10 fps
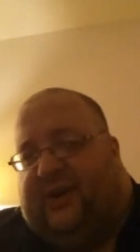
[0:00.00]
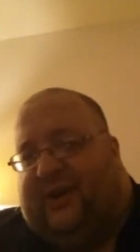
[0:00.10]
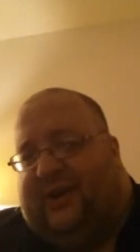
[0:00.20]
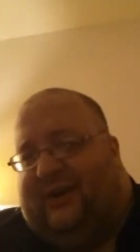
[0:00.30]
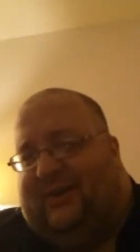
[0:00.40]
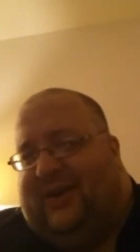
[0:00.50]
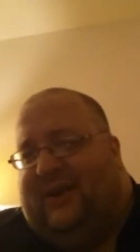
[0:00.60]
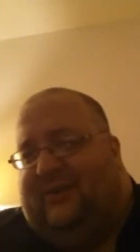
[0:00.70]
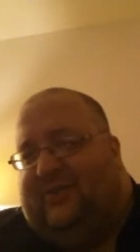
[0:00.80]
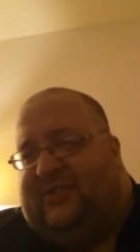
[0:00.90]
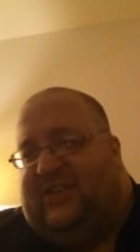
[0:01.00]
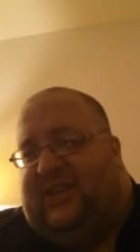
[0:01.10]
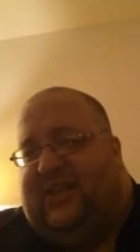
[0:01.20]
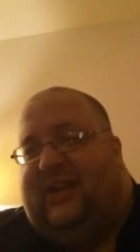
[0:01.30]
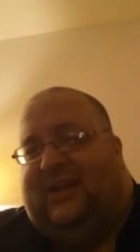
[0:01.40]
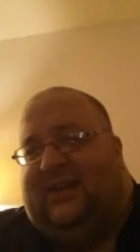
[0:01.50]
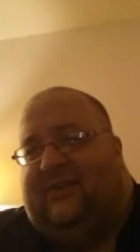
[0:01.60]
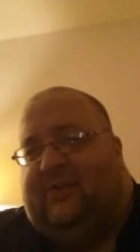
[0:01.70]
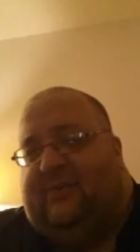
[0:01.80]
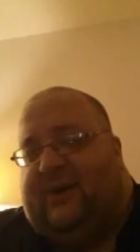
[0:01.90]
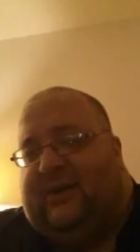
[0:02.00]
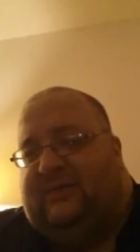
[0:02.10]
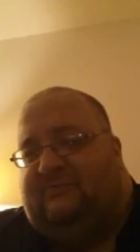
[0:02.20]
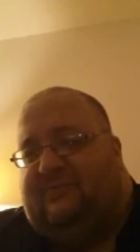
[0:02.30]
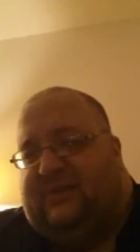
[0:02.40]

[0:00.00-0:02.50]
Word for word: I, I, out of a ten, I'd give it about a,